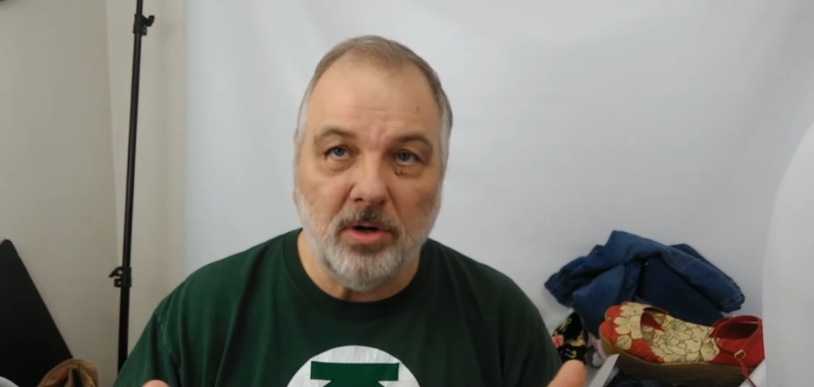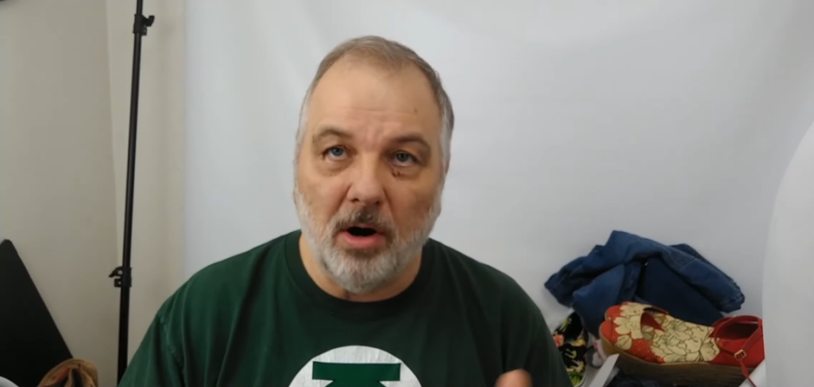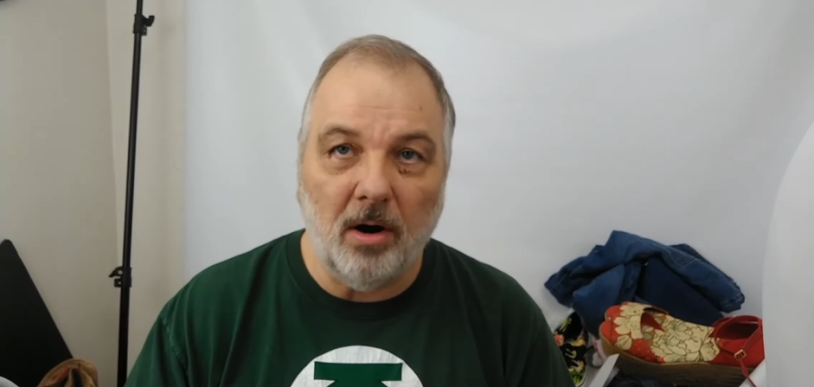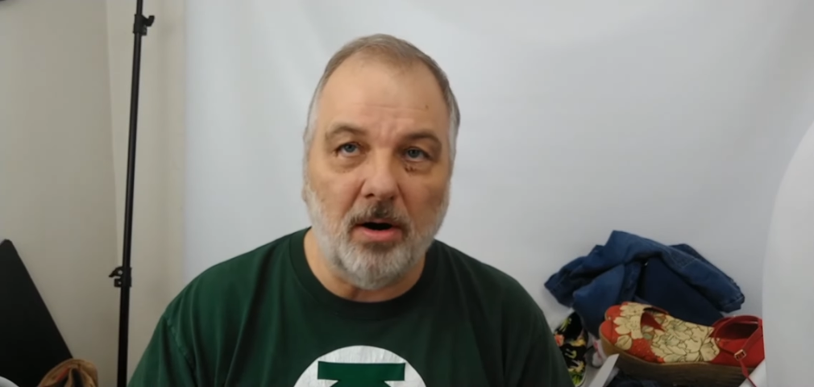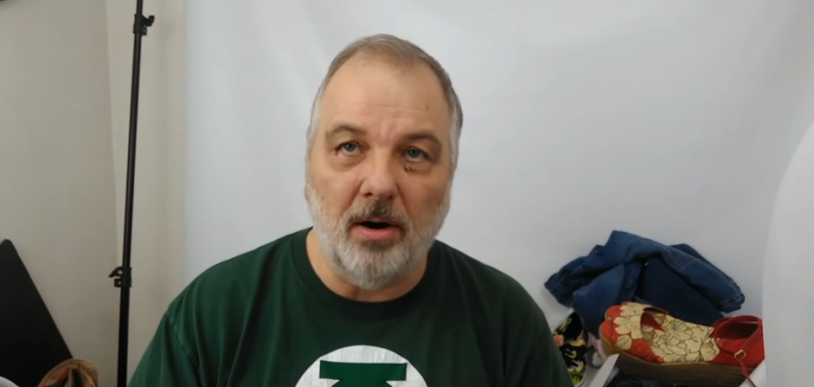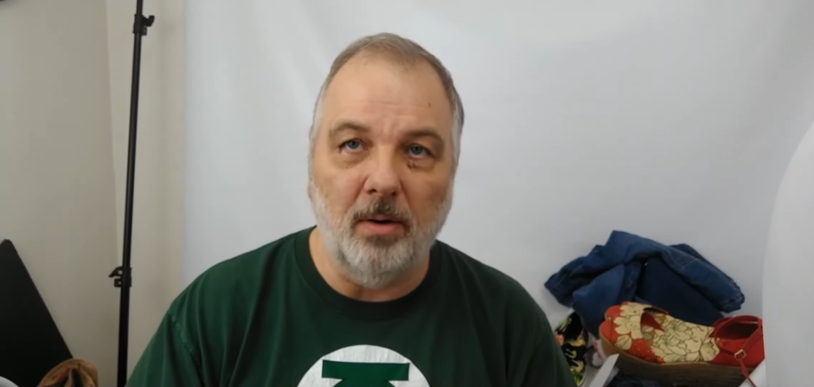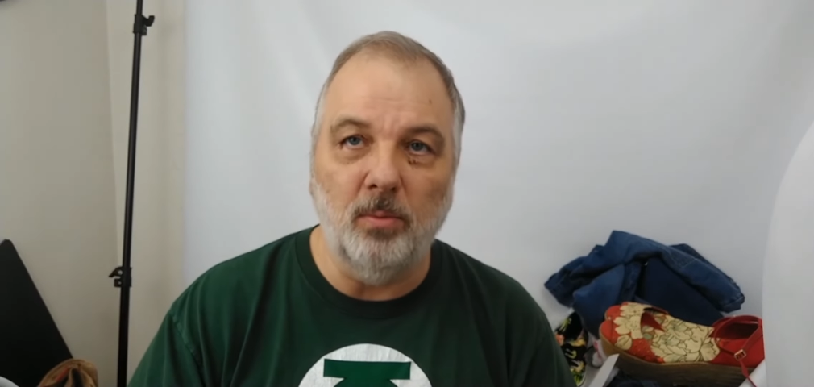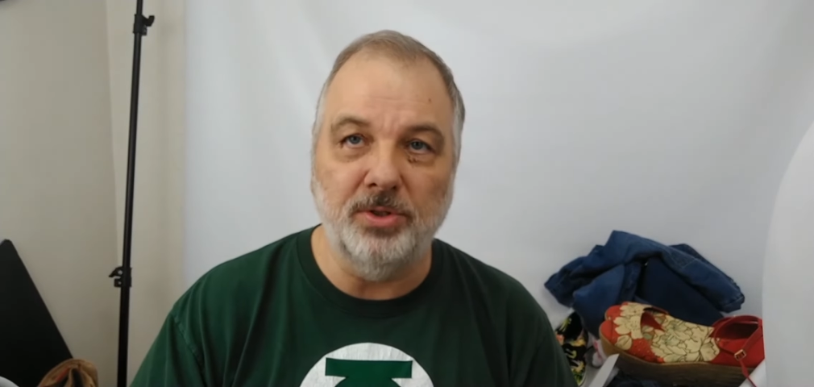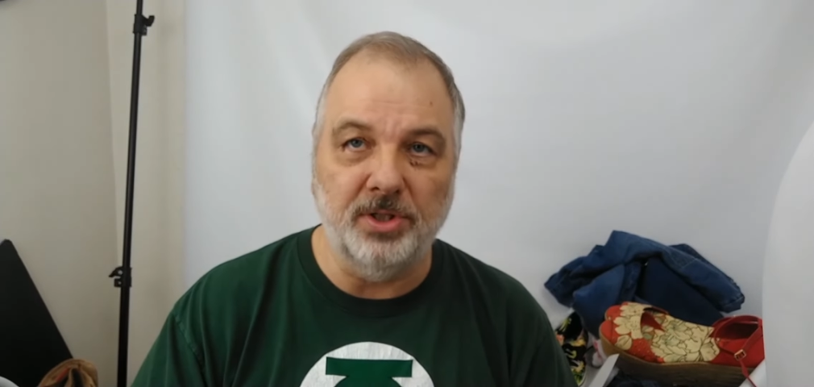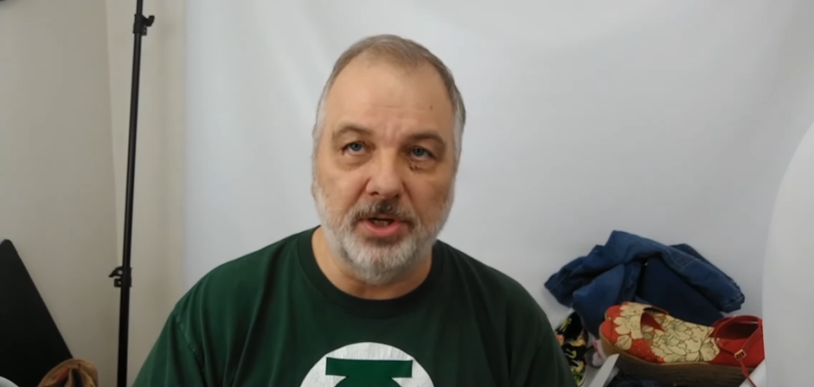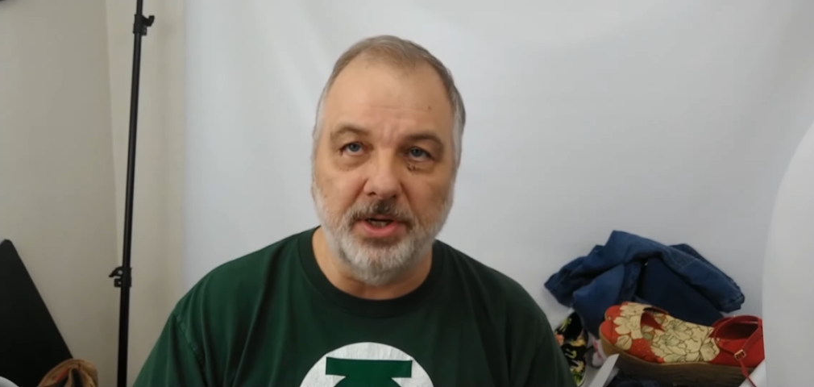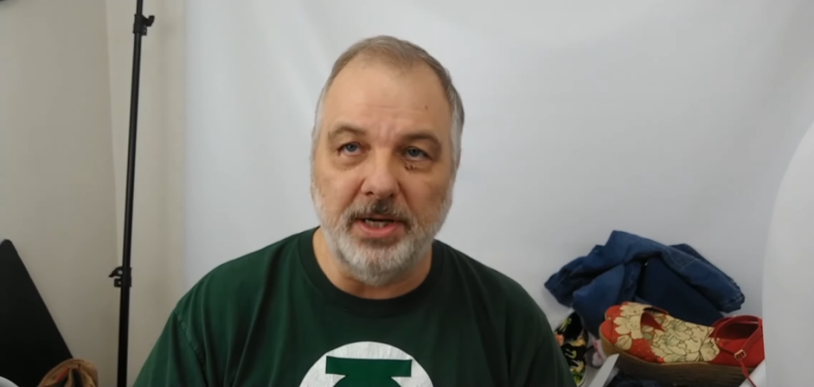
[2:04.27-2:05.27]
Carhartt
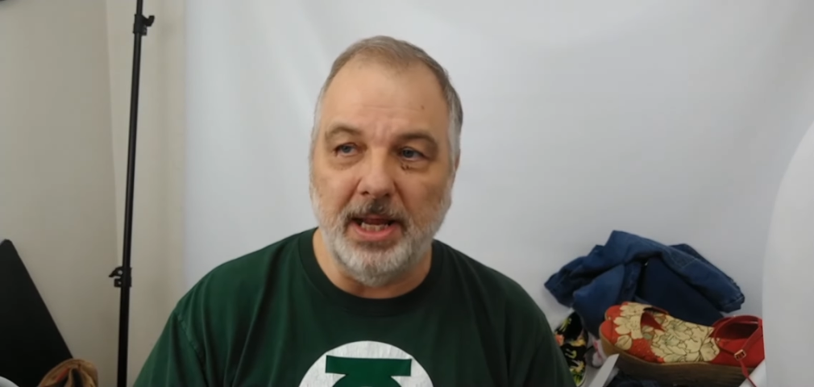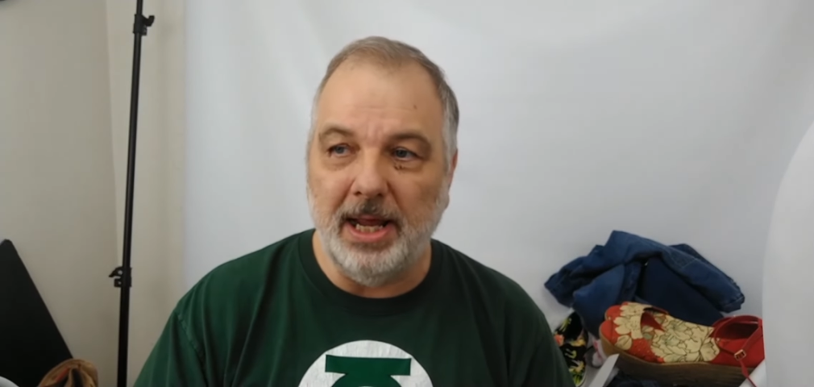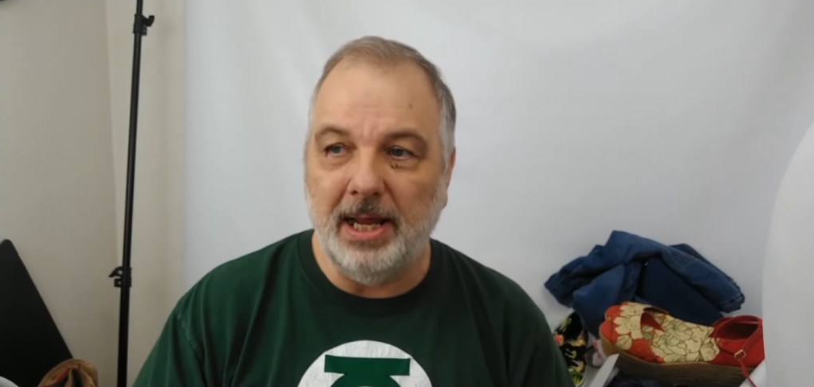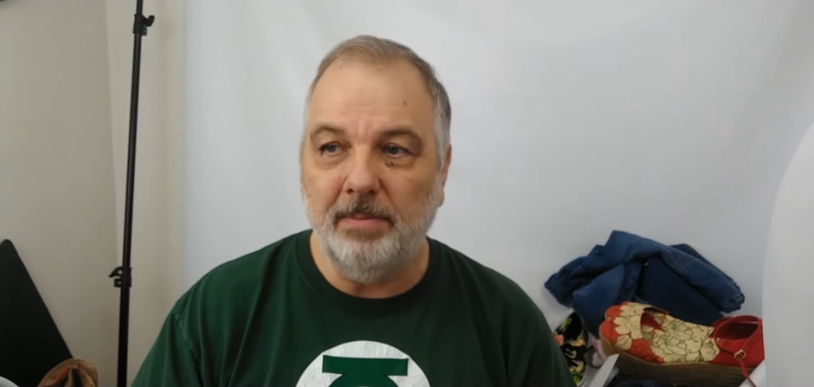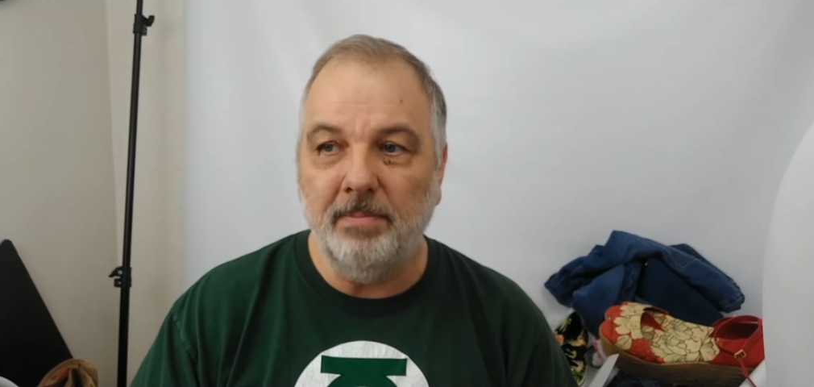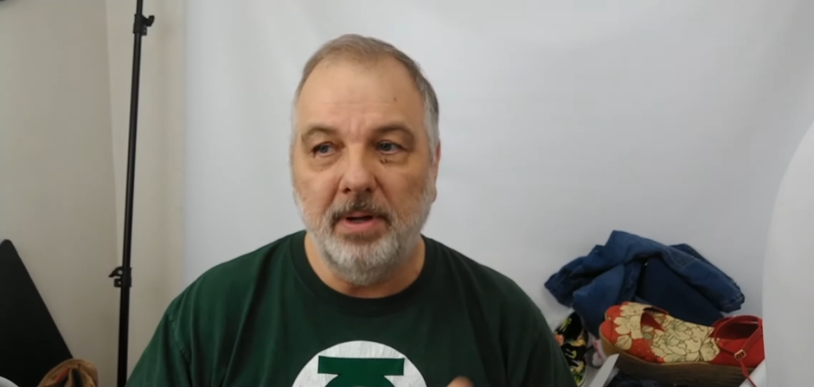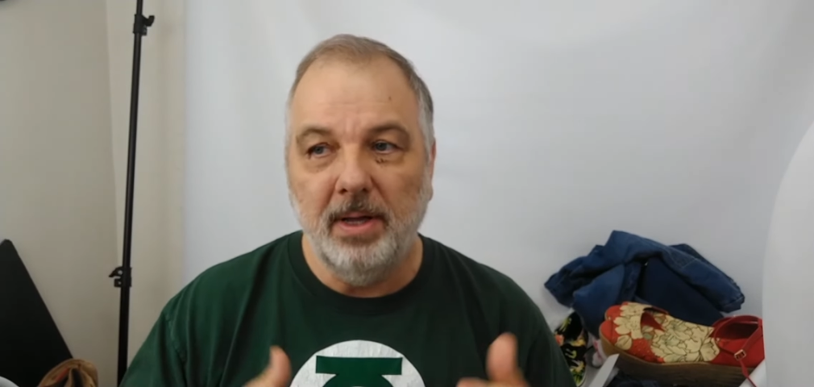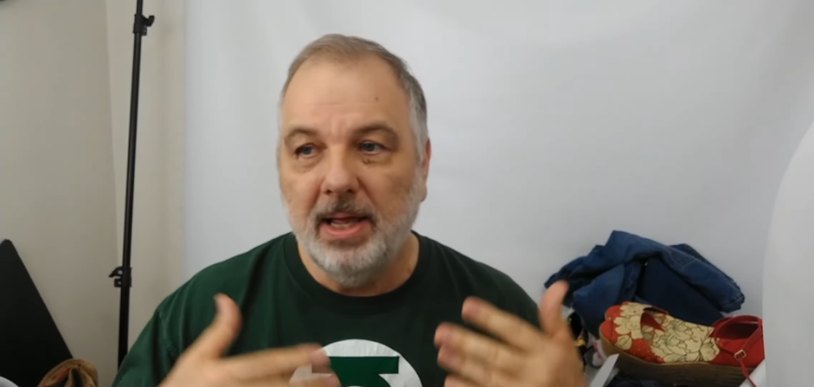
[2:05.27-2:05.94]
was a good name,